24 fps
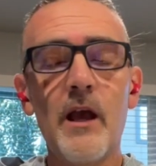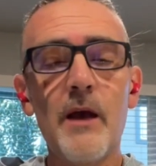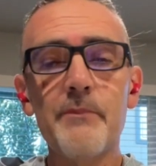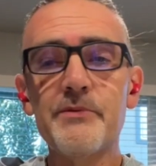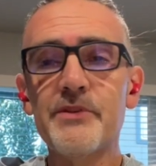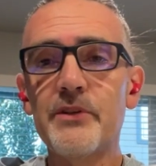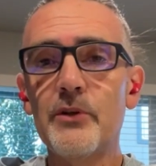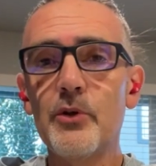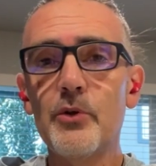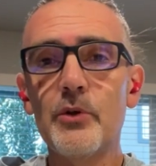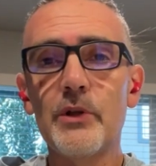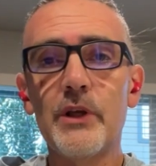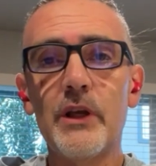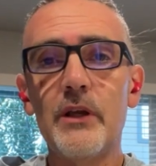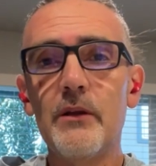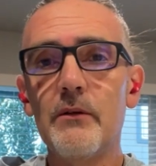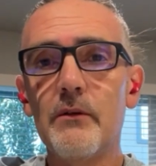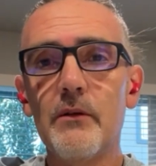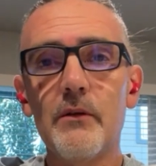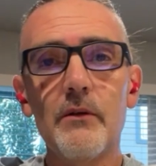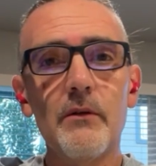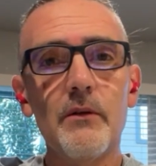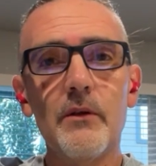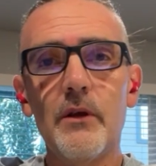Absolutely.
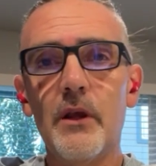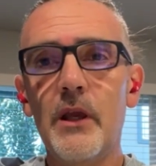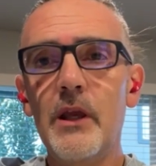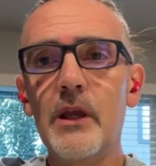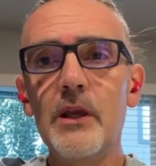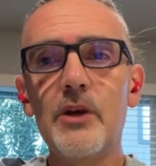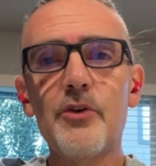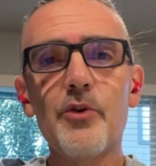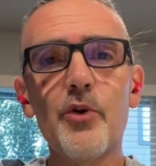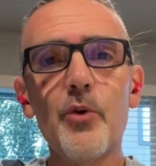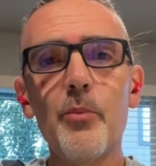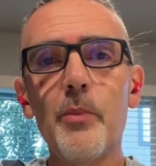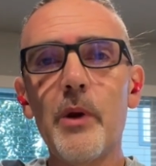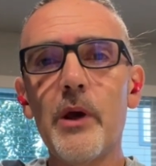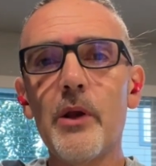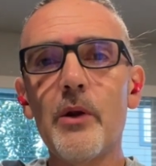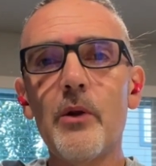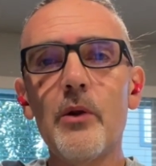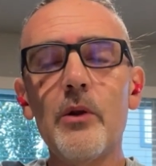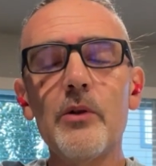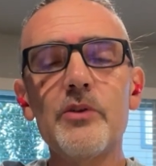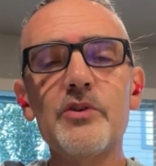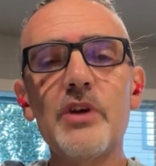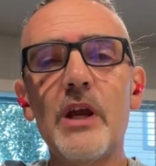
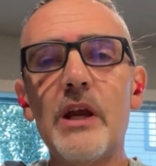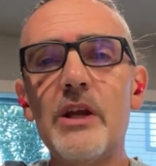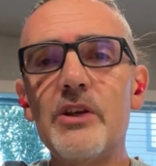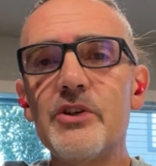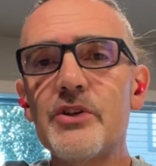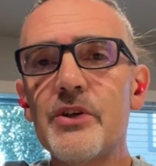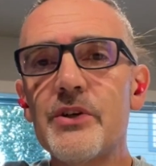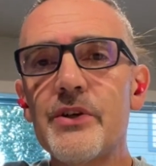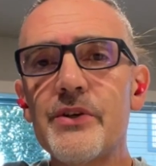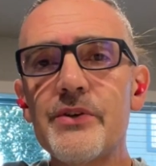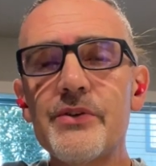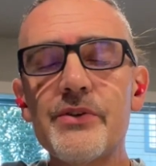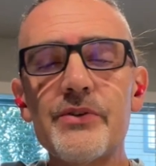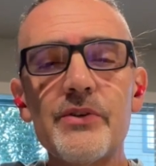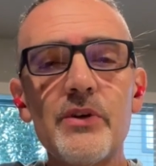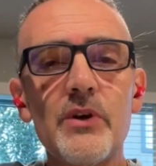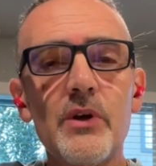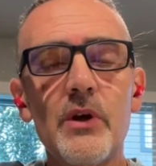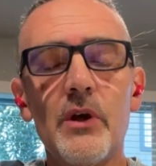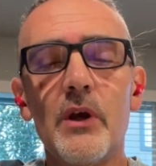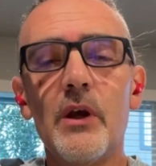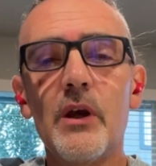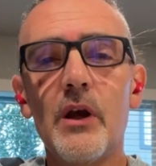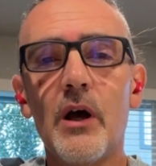Incremental
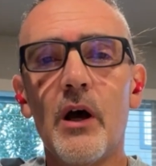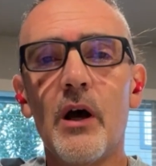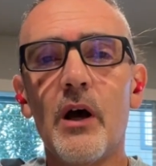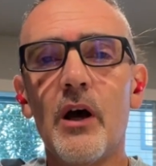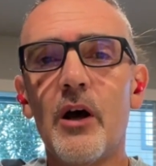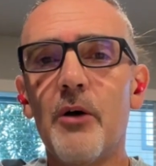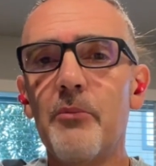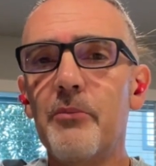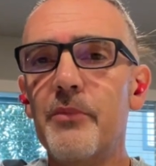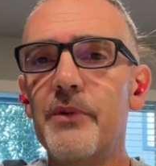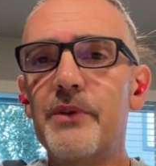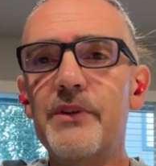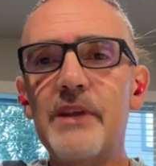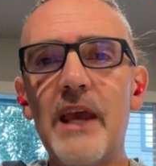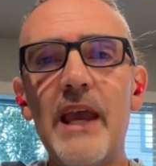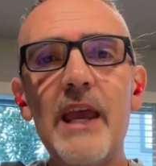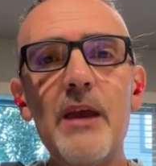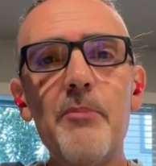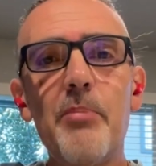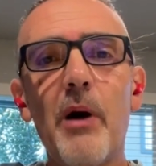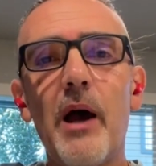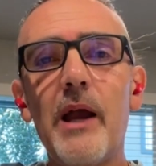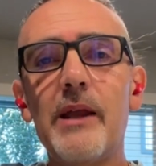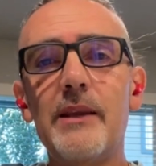changes,
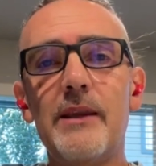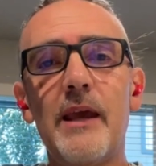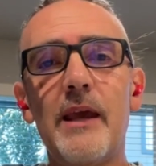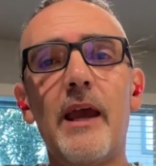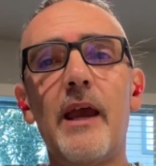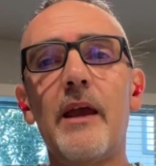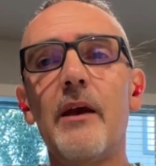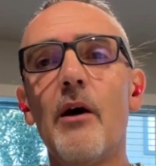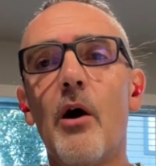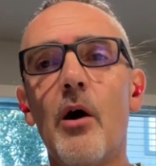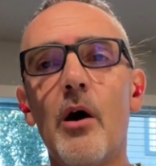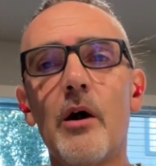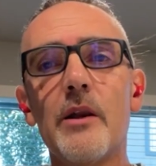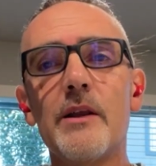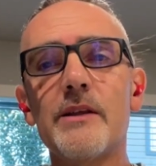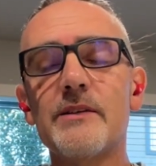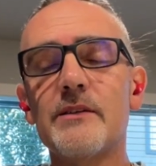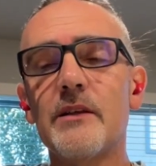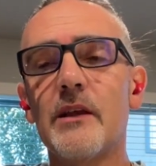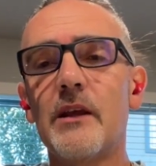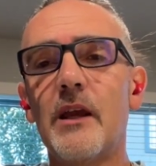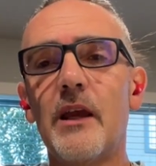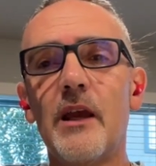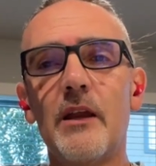day by day,
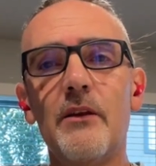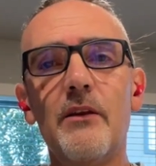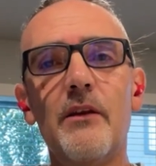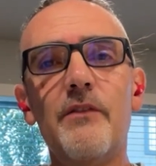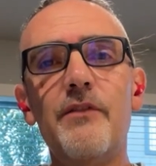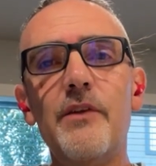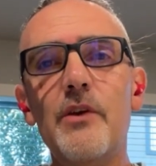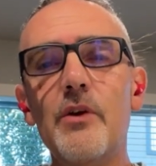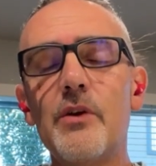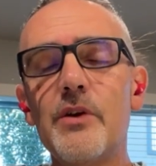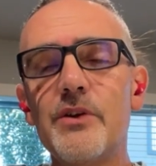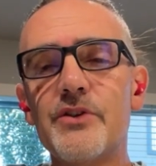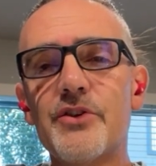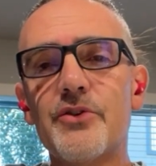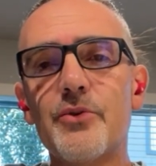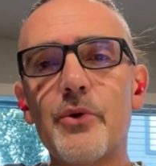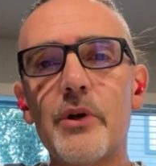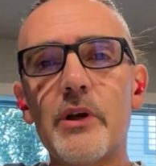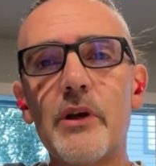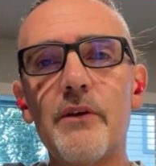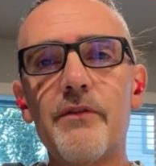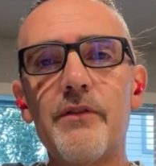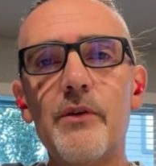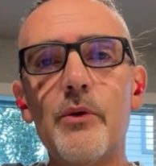honestly. And if you can
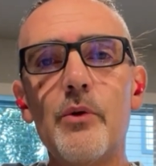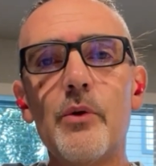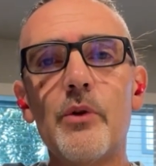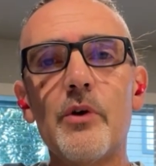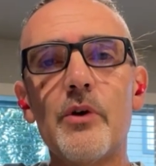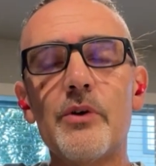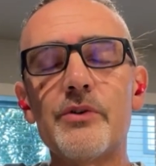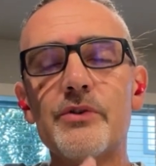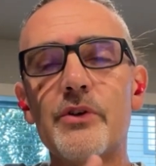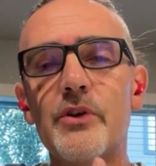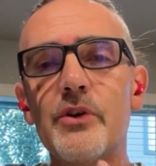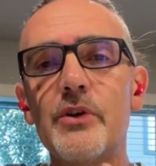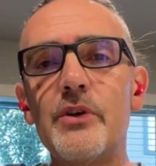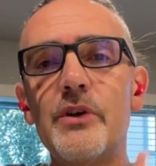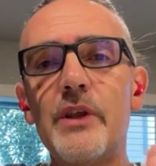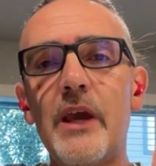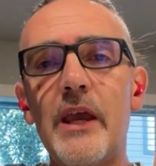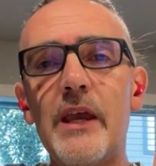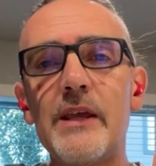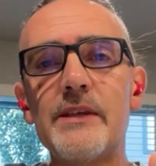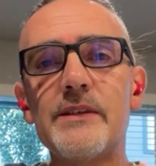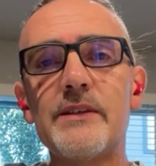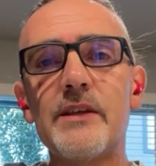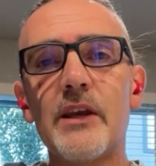string a few of those good
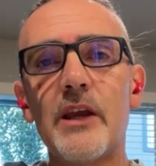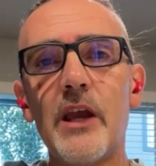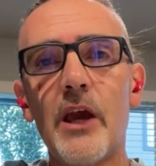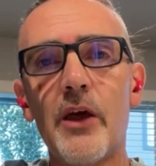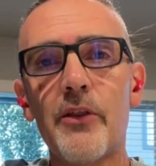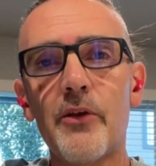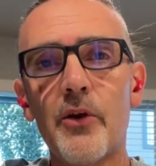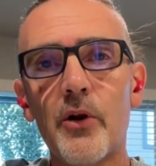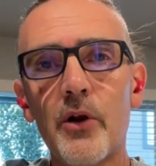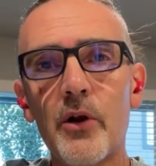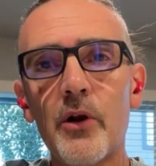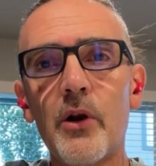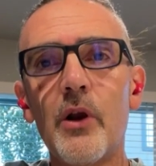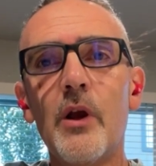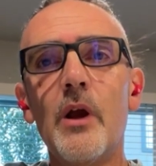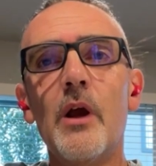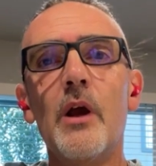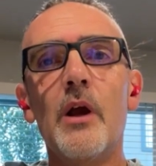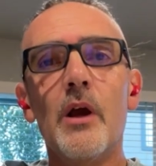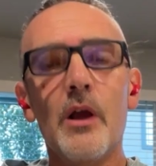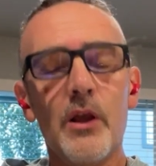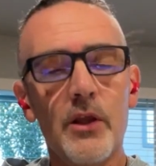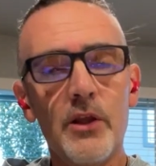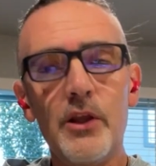days together,
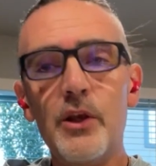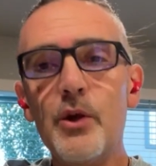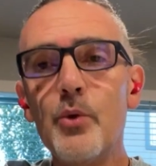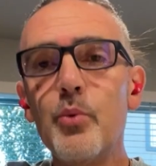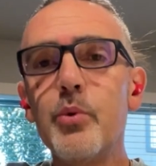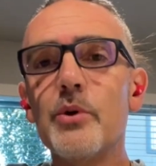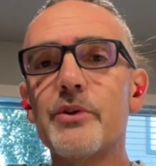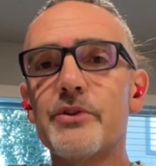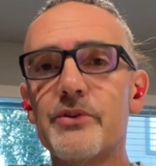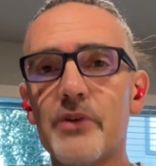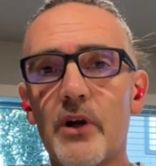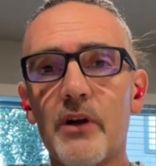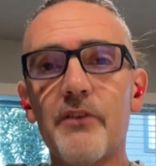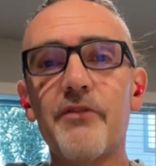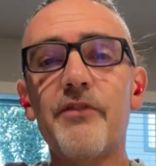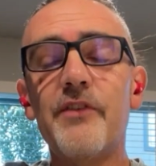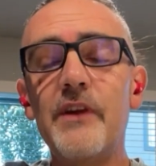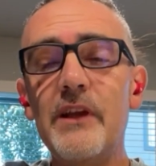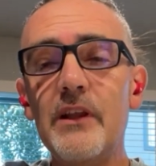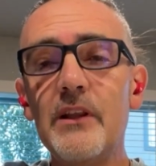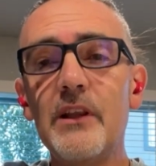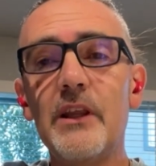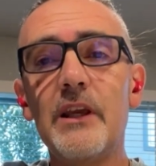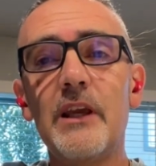you will start
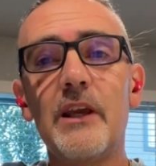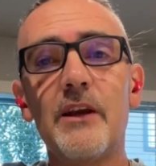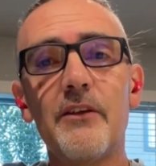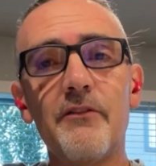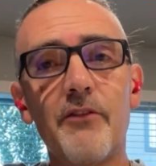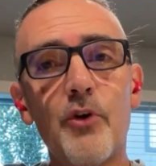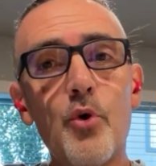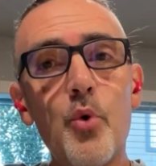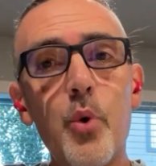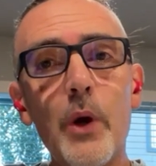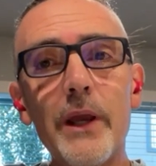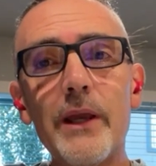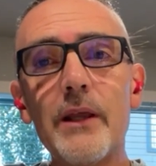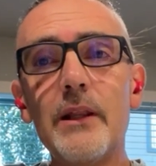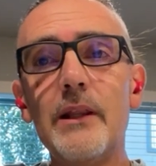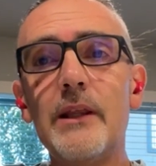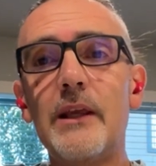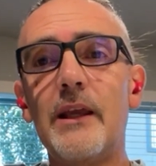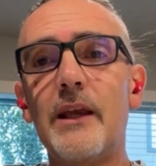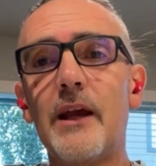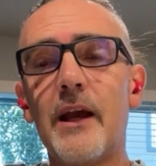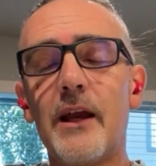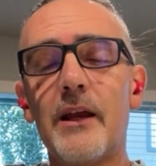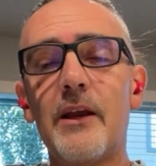feeling it
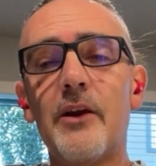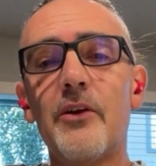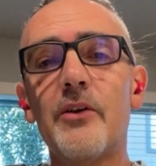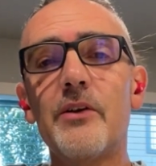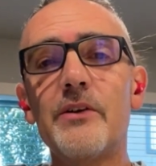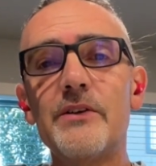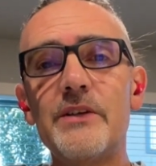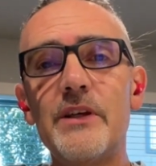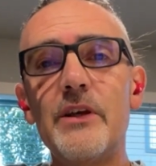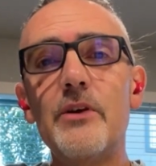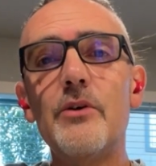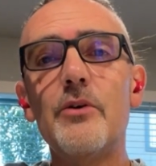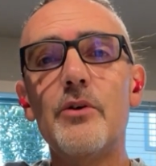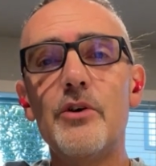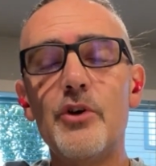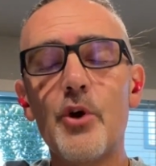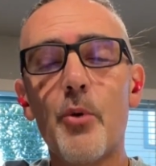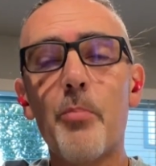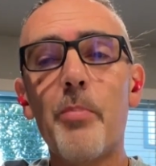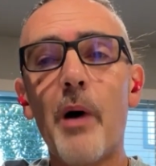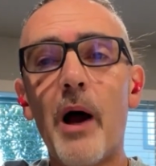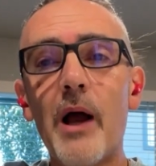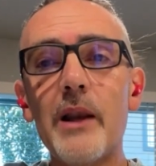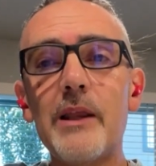quickly. I guarantee you,
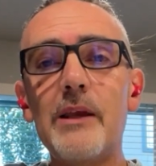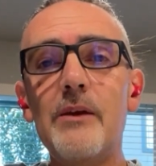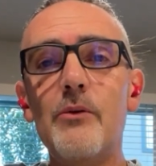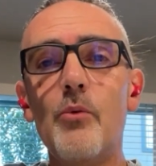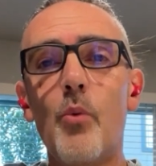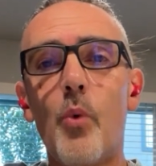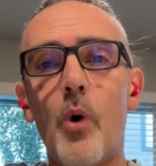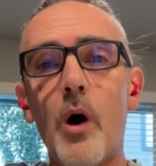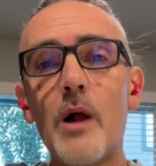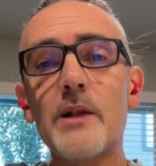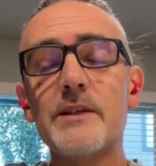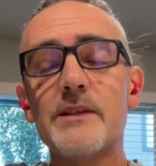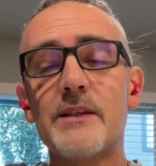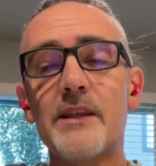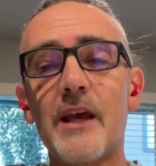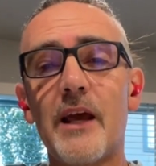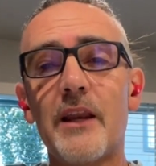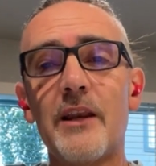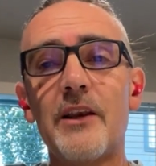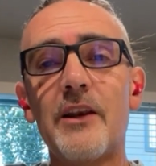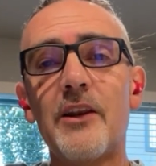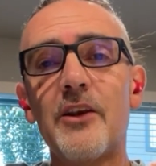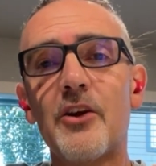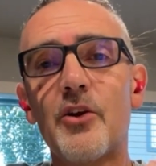your body wants
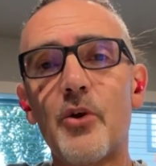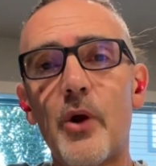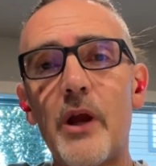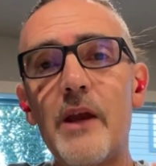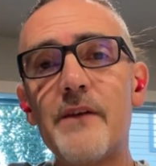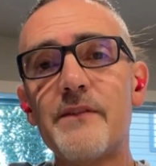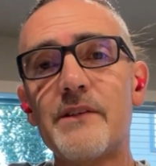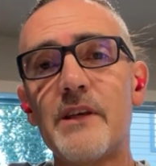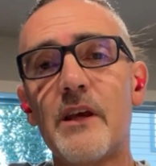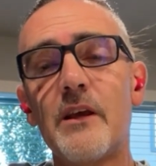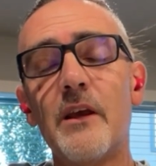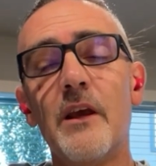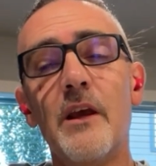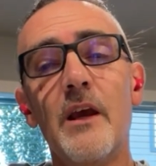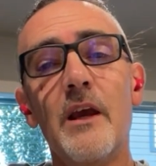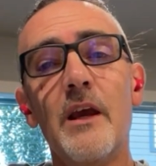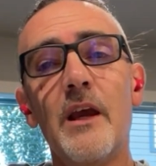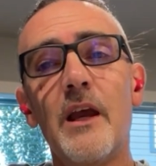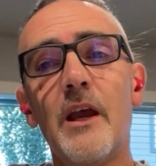that and it craves it.